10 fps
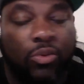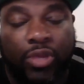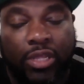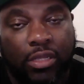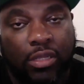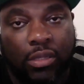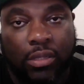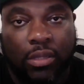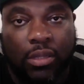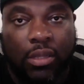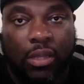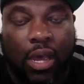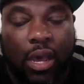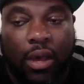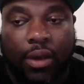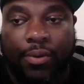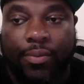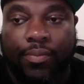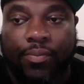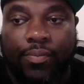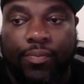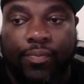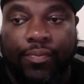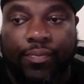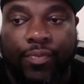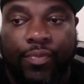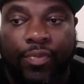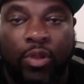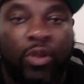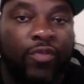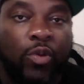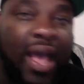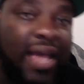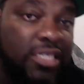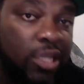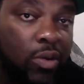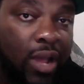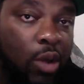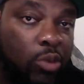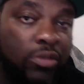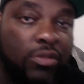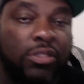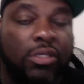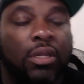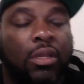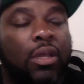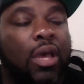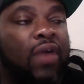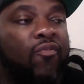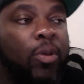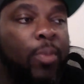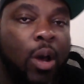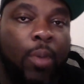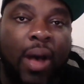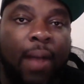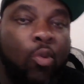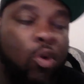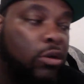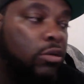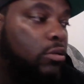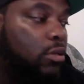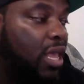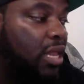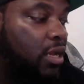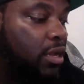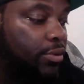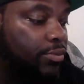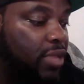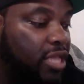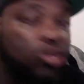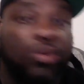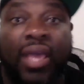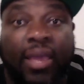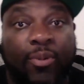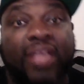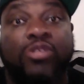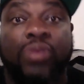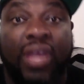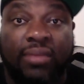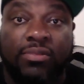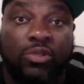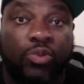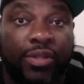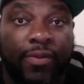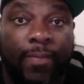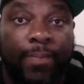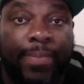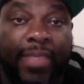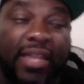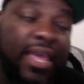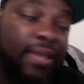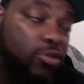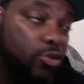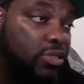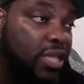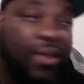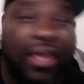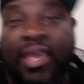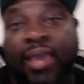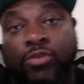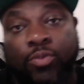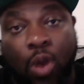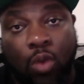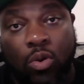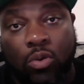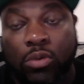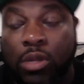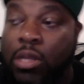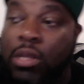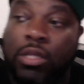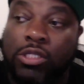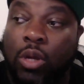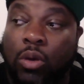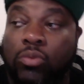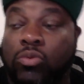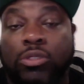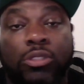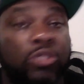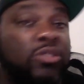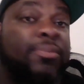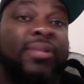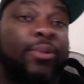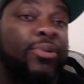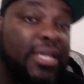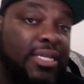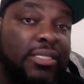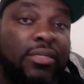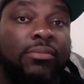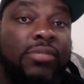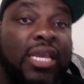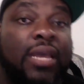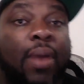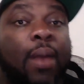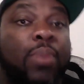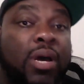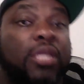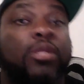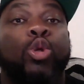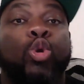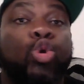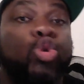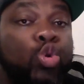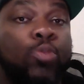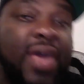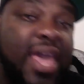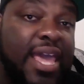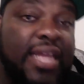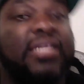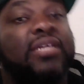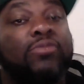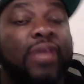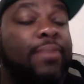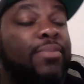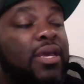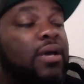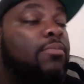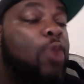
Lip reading: week. I don't know if you guys know I coach football, Pop Warner, and we had 2 games. We had 2 games this week. Got a game Tuesday, got a game tomorrow. So as soon as I'm done with this, taking my butt to bed because we got to be up